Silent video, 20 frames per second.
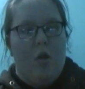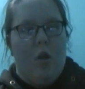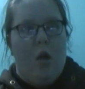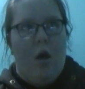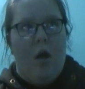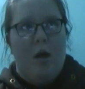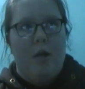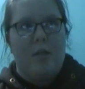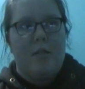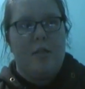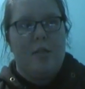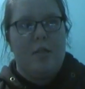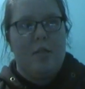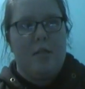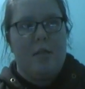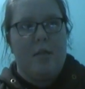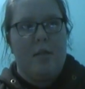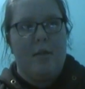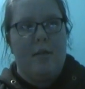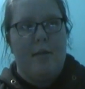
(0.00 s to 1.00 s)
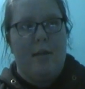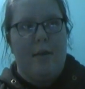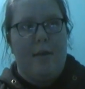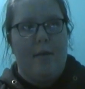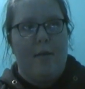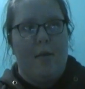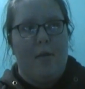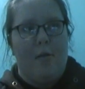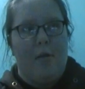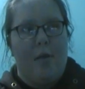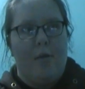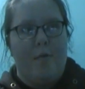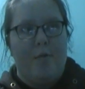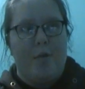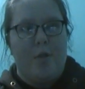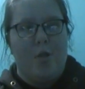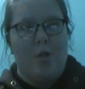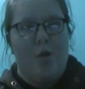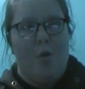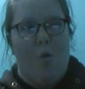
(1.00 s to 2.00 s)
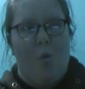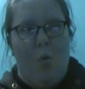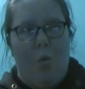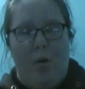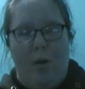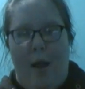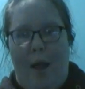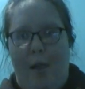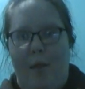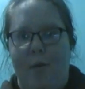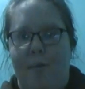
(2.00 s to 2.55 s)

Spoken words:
lost, like, a lot of his core